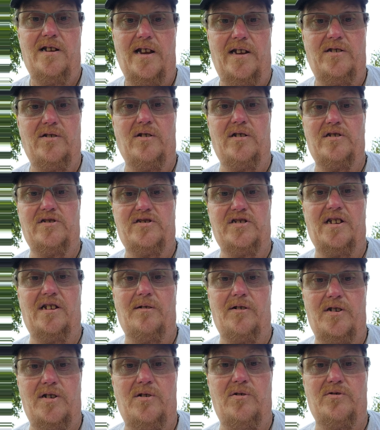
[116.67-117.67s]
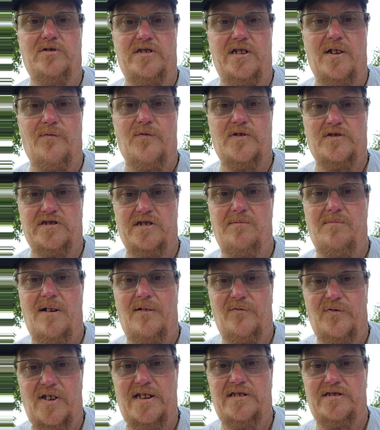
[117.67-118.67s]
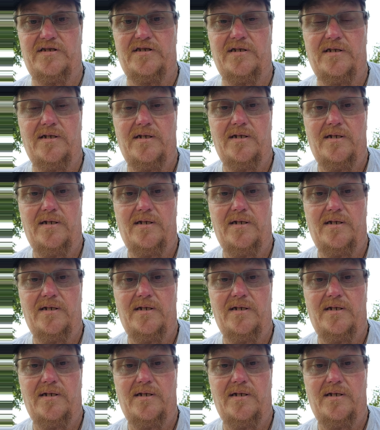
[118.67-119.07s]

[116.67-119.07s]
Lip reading: and you can see a huge difference in my face.